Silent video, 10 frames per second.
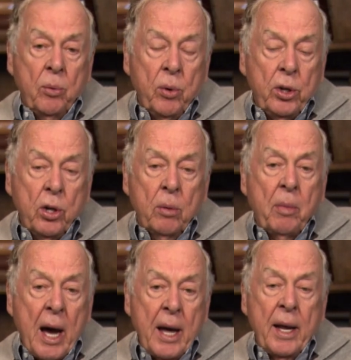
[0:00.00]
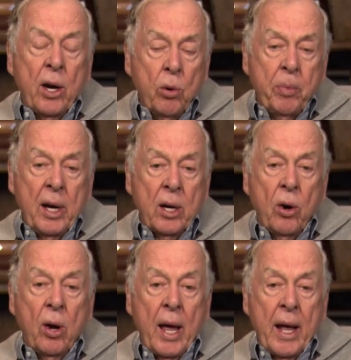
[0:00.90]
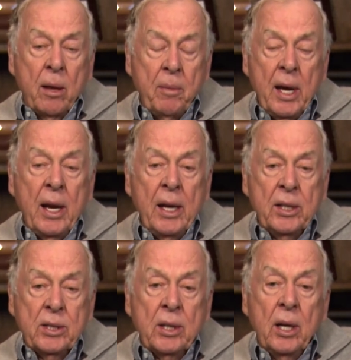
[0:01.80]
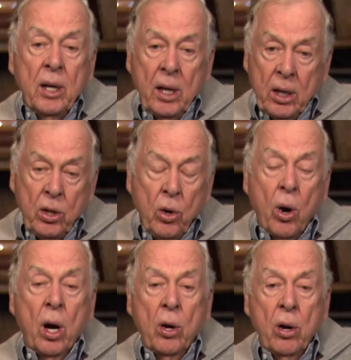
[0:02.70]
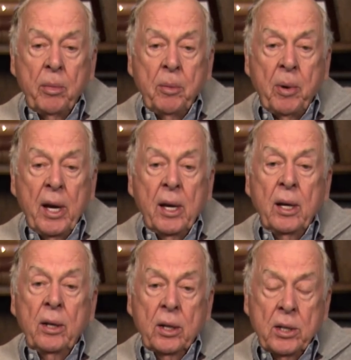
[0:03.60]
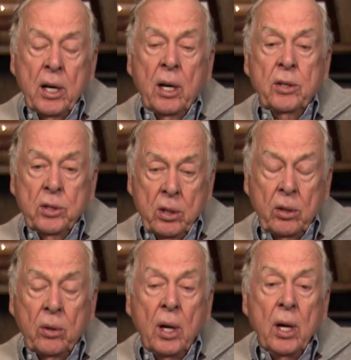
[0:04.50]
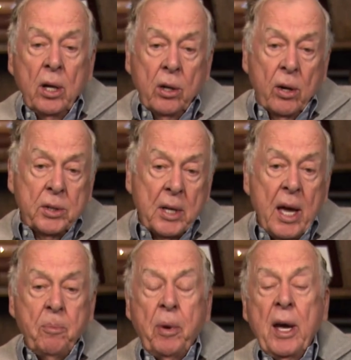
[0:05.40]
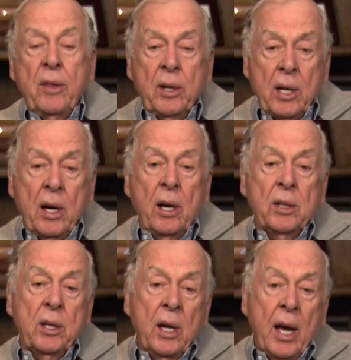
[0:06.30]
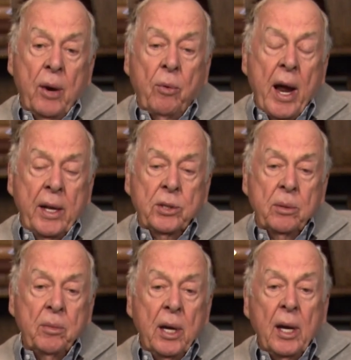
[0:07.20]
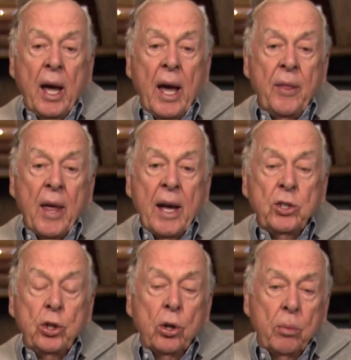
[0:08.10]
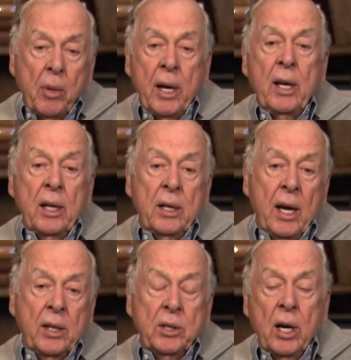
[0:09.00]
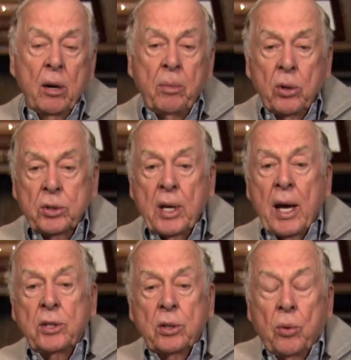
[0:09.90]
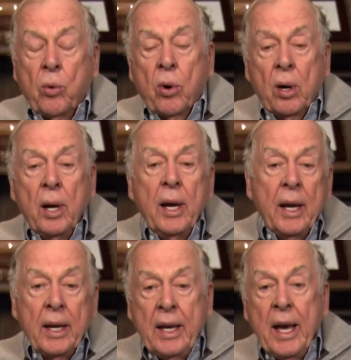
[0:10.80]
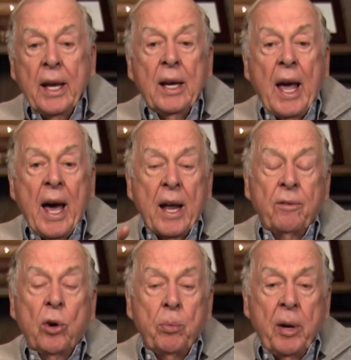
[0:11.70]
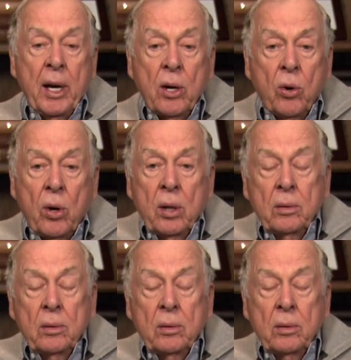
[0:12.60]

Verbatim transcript: When you're buying that OPEC oil out of the Mid East, you are going to be paying the tariffs too, because they pay the tariffs at ransom, and that's your money that takes care of both sides of the war. Let's put a get num- out of OPEC oil.